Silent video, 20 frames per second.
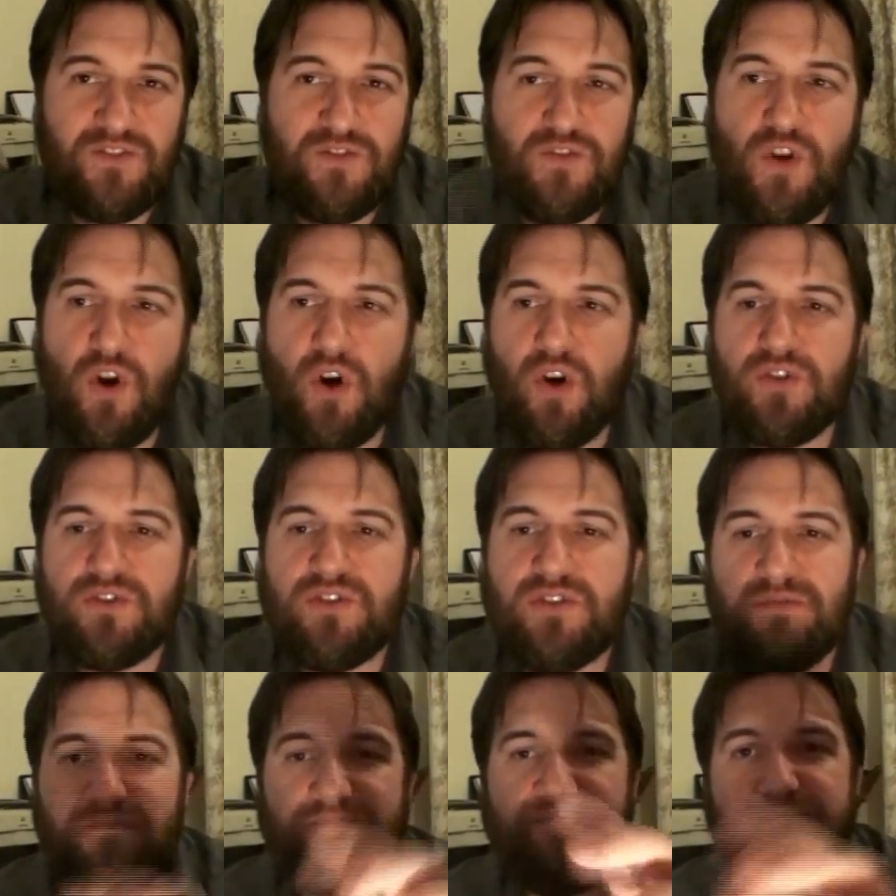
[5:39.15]

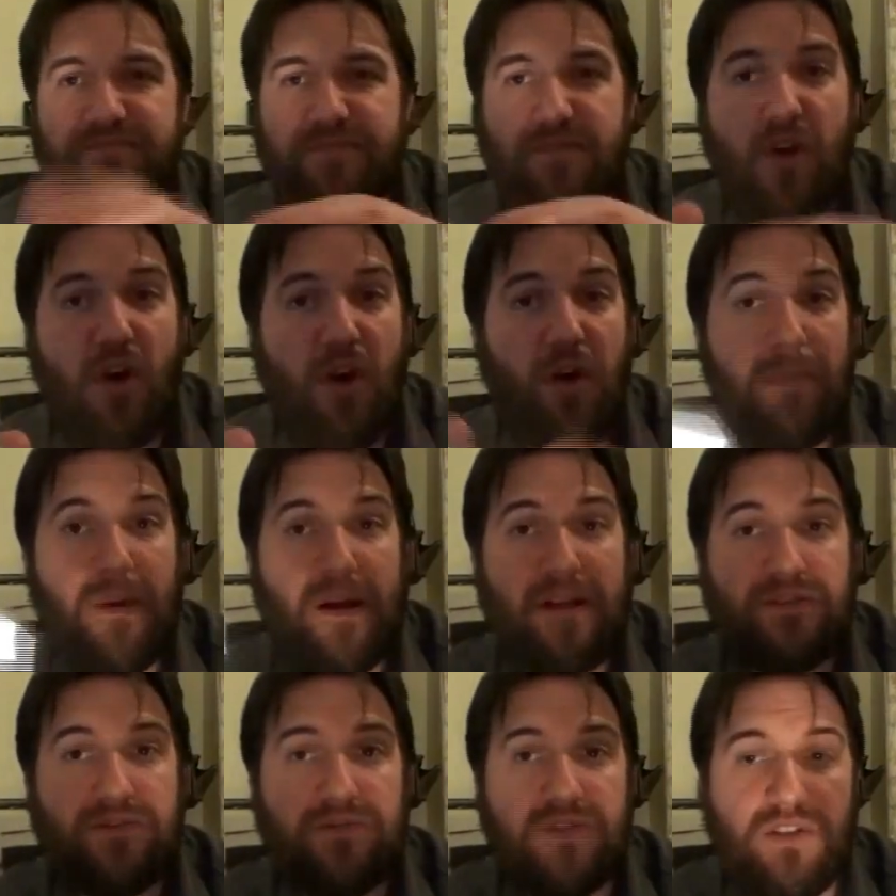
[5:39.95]
Not a
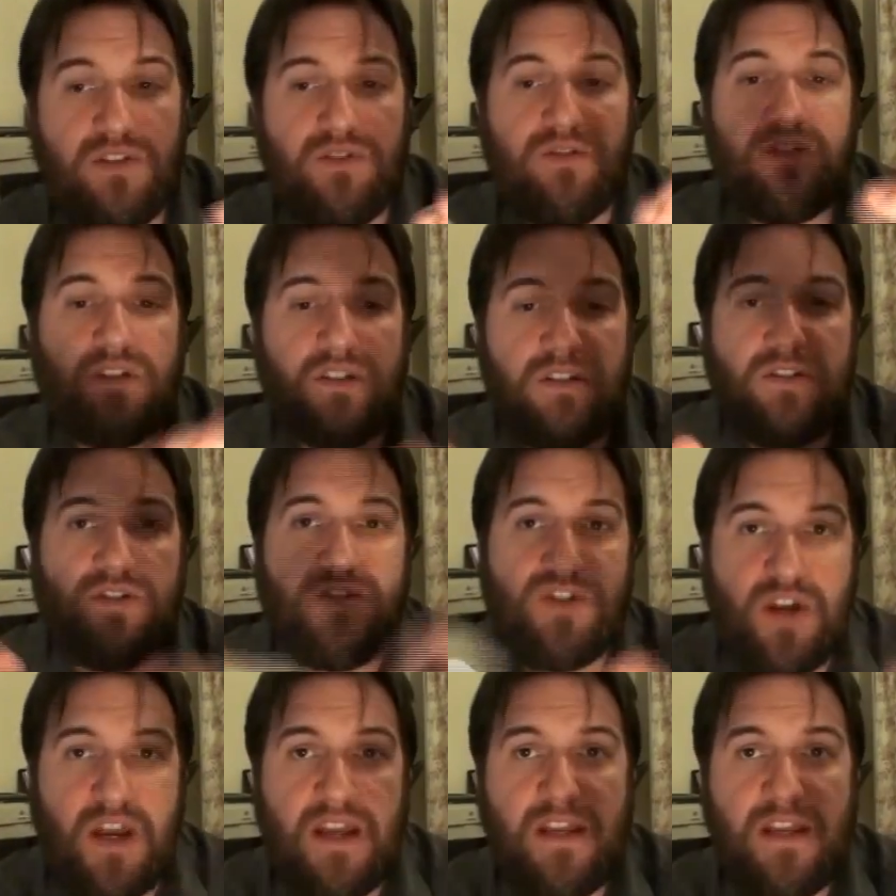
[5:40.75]
battery you can